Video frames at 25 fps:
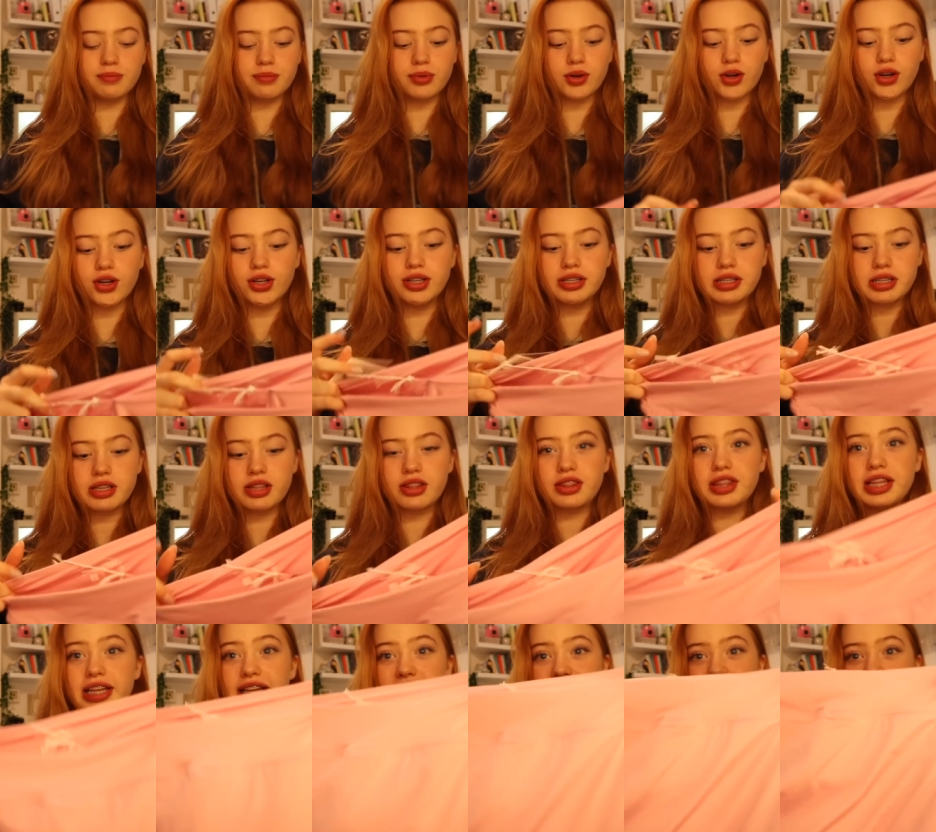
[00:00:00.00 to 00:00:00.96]
because
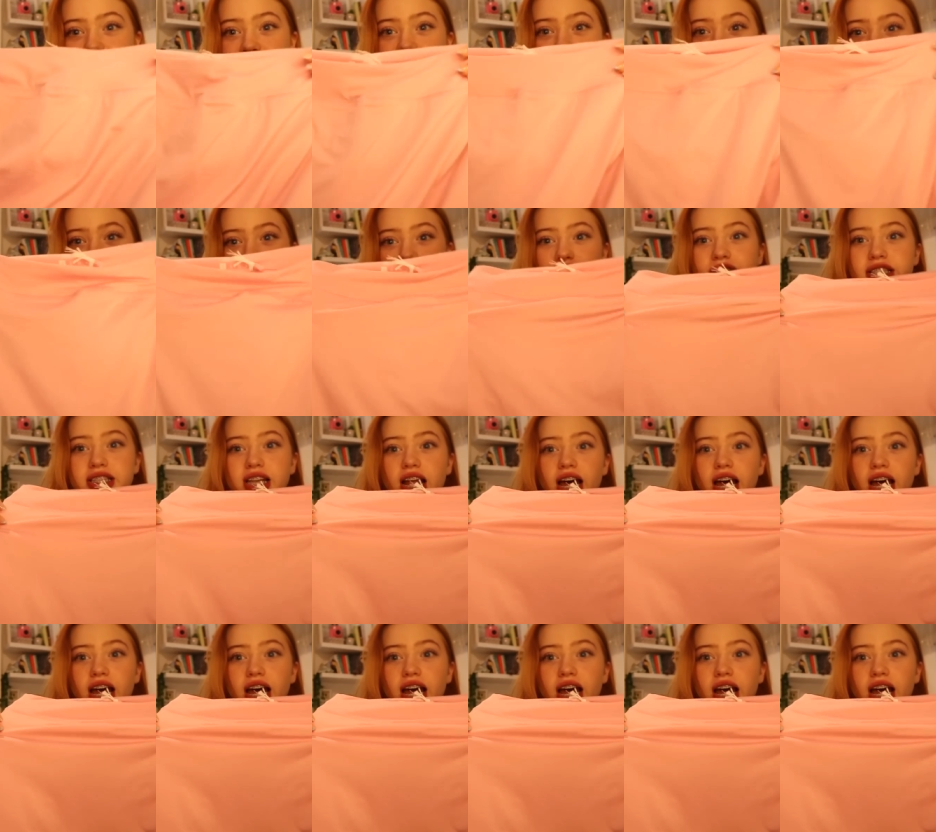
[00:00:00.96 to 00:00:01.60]
this is just